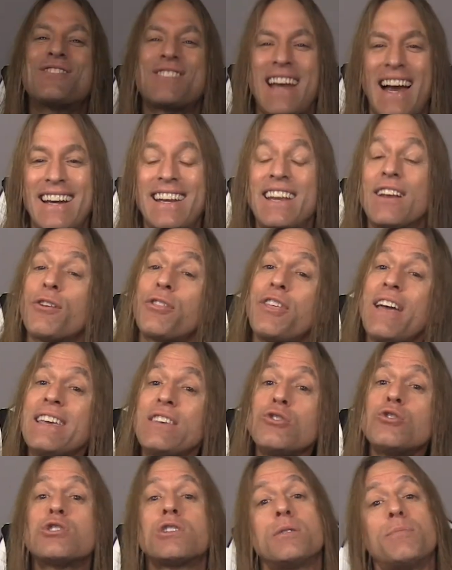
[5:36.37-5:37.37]
Stine here. Thank
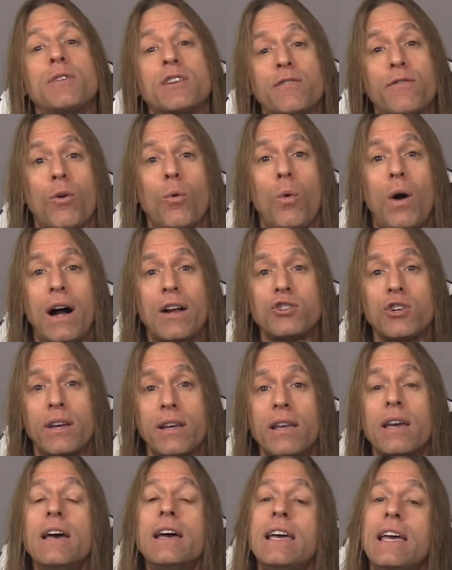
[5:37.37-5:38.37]
you so much for watching.
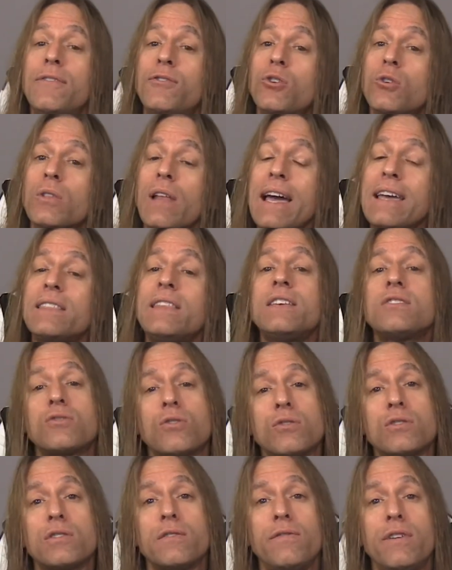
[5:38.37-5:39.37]
If you like these
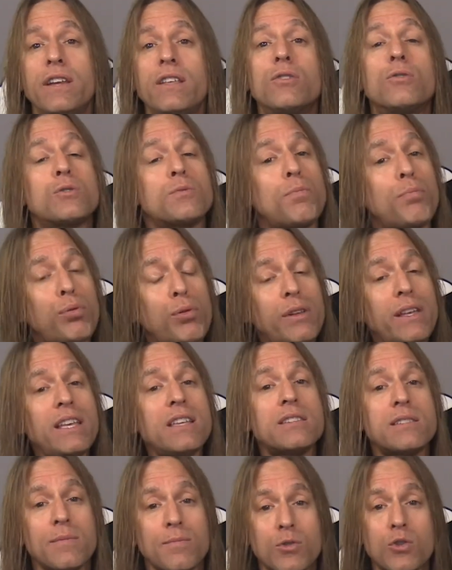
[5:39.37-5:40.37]
sorts of videos,
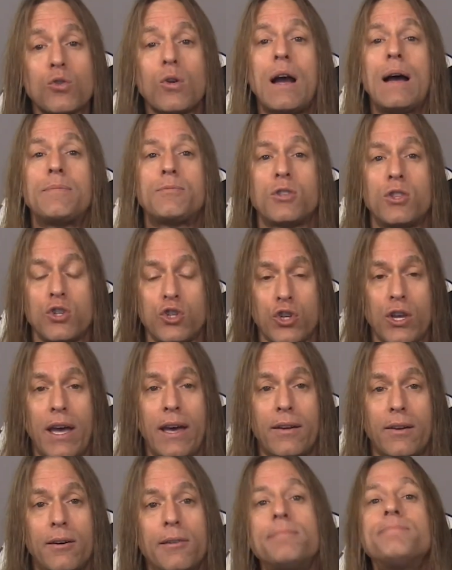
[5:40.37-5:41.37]
please subscribe to the
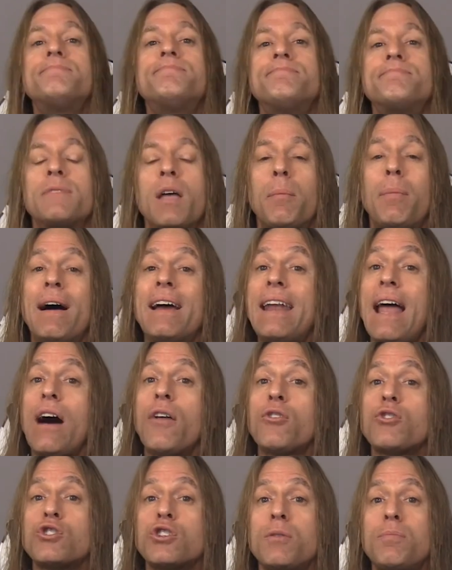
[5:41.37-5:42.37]
channel. Now by now
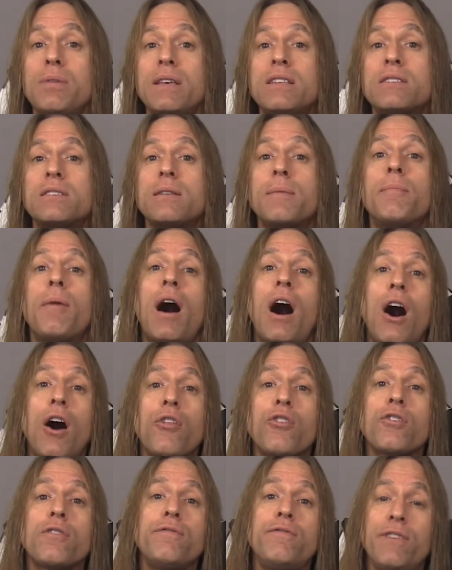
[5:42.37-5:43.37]
there should be some
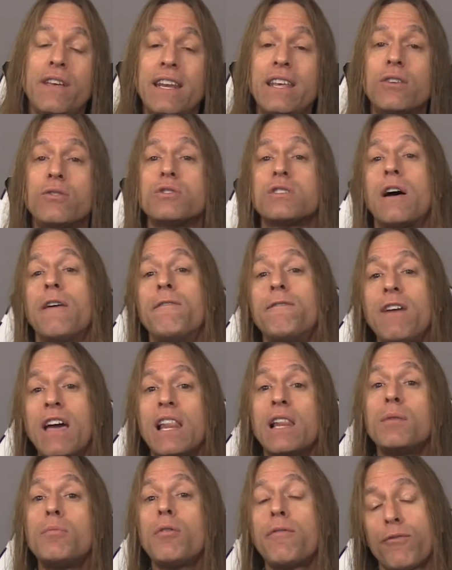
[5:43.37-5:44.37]
other videos
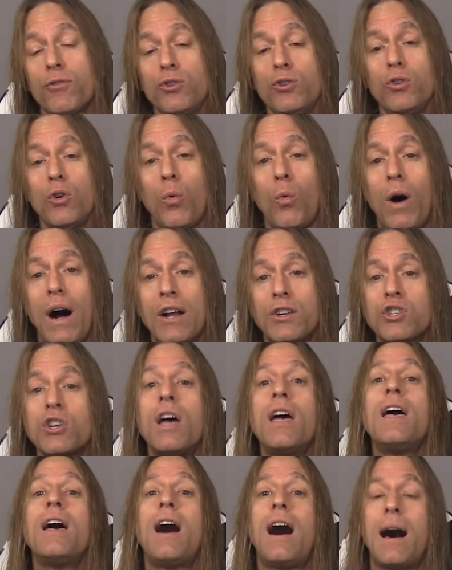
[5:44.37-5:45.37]
available for you to watch
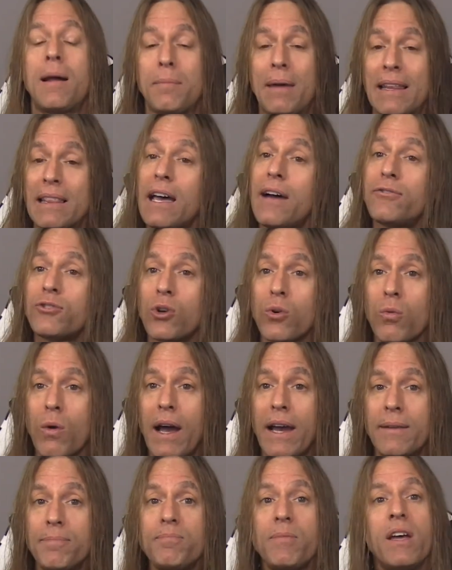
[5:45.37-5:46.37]
on my left or
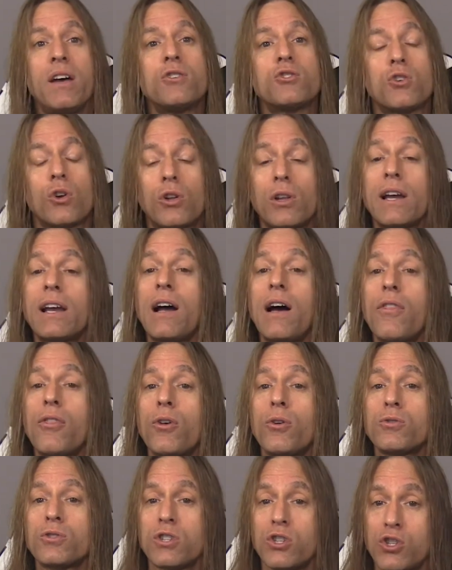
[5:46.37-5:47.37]
right, so click on
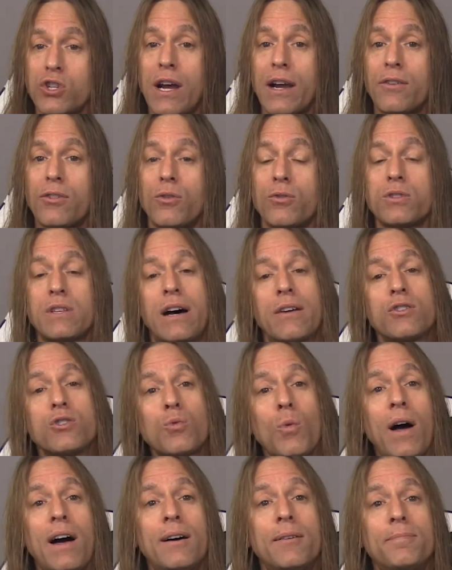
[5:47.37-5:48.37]
those to check those out as
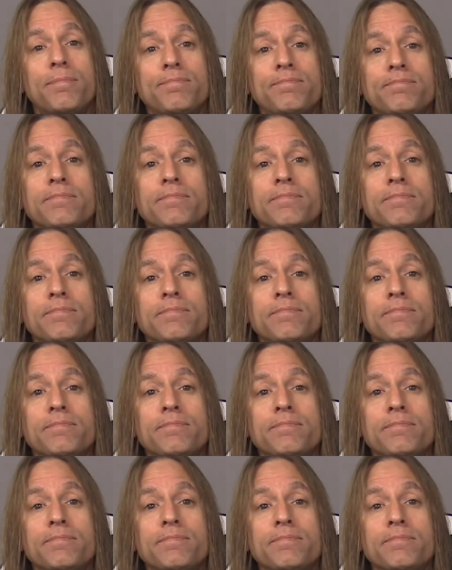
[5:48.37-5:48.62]
well.